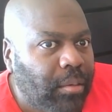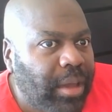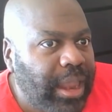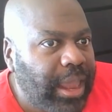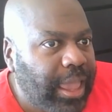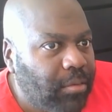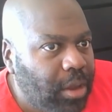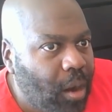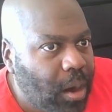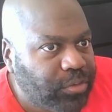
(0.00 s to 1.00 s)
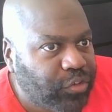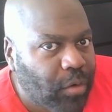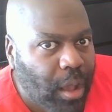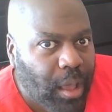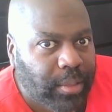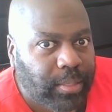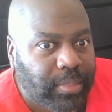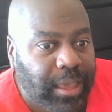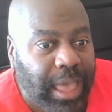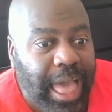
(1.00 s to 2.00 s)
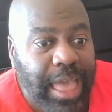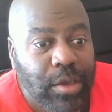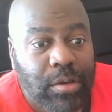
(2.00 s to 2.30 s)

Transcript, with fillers: Right? Henry Armstrong, the guy